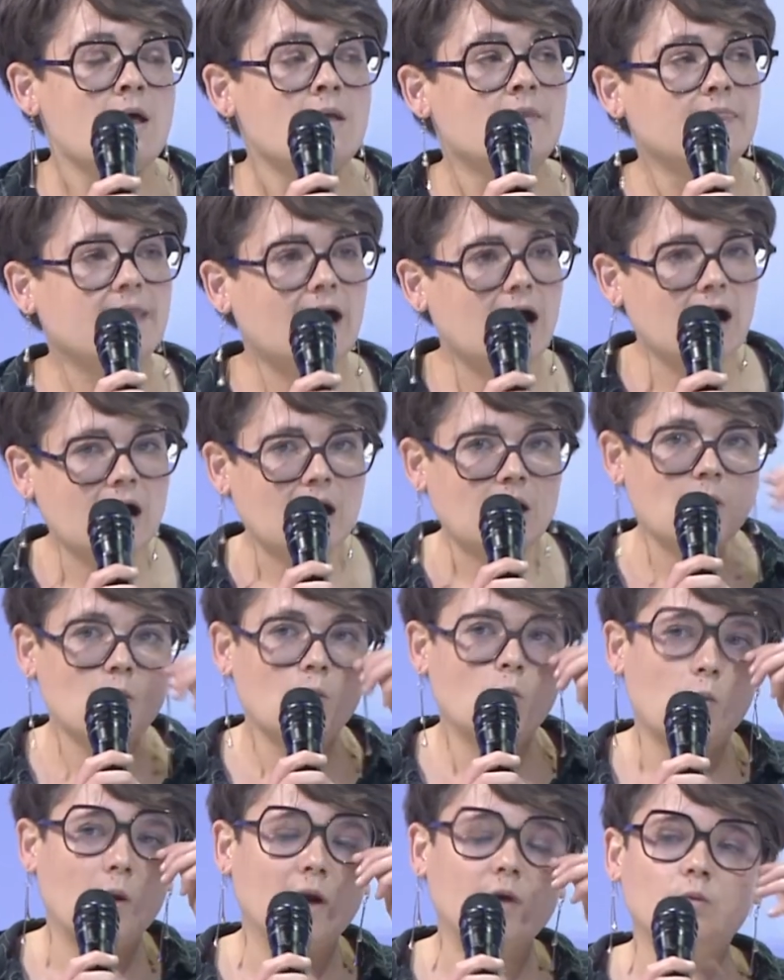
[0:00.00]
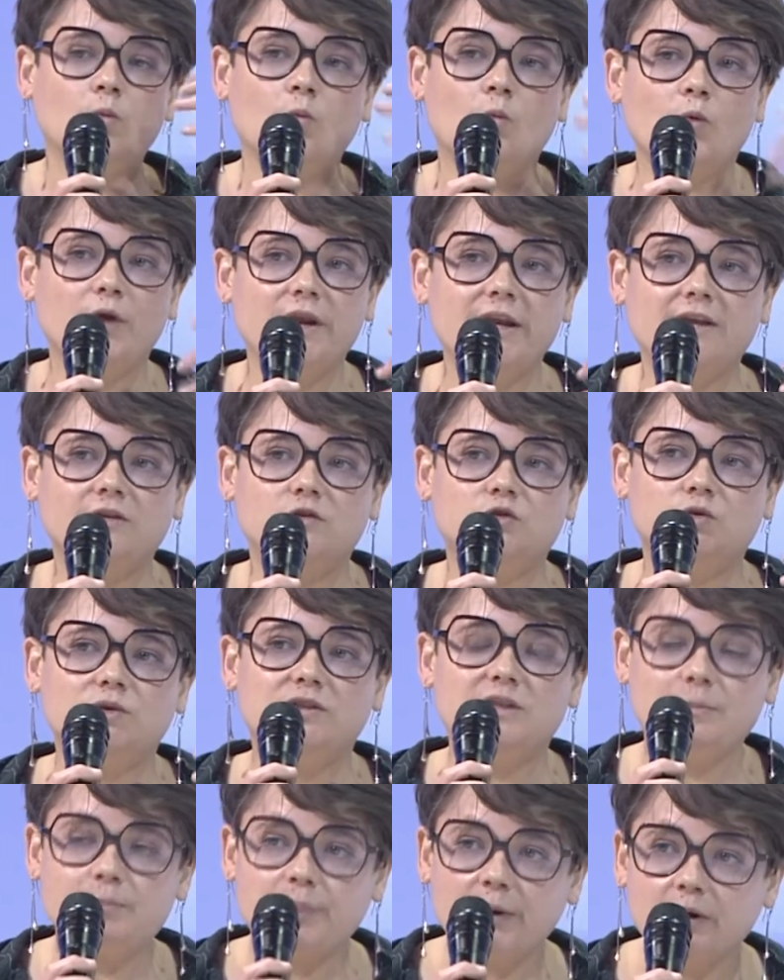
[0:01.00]
Now, what we need to
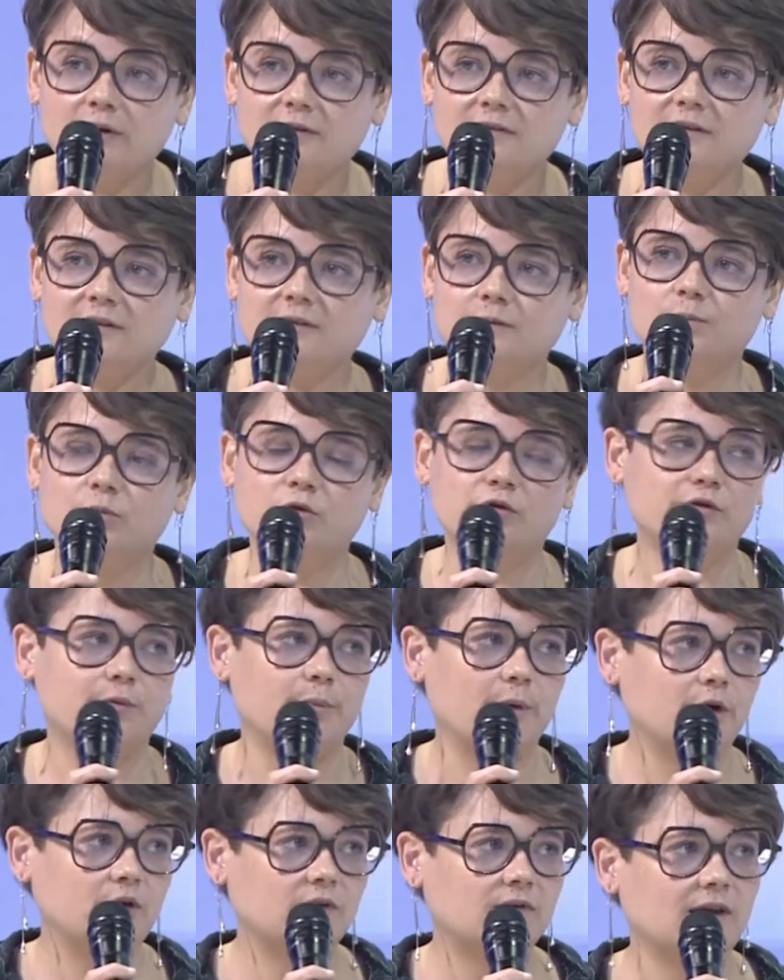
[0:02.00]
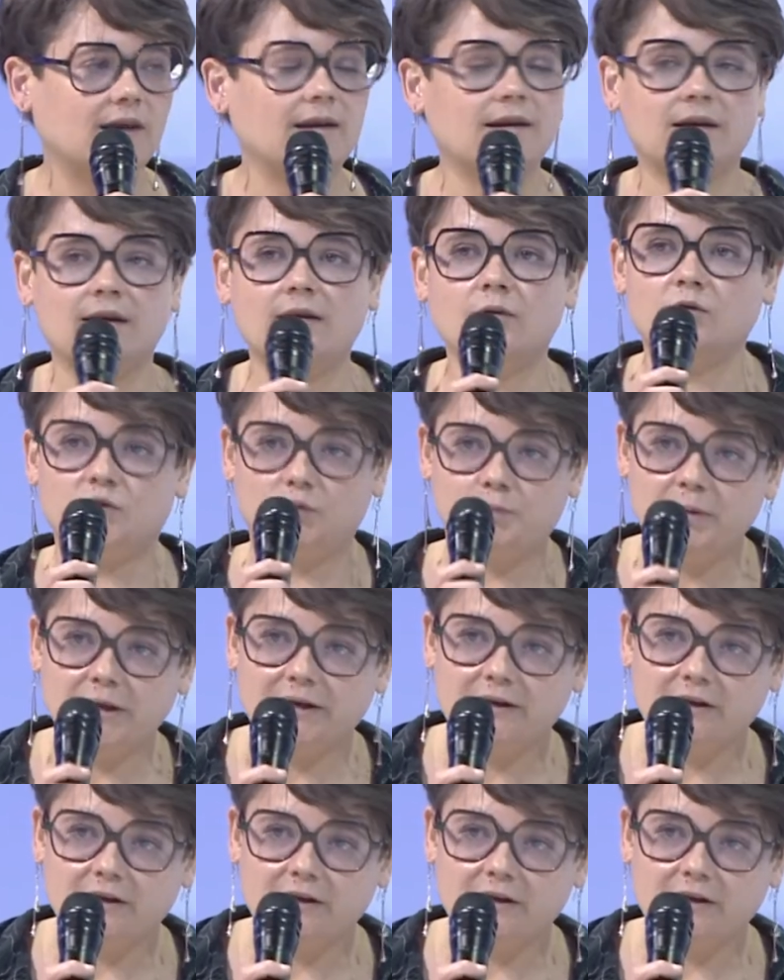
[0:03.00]
deepen this movement and speed it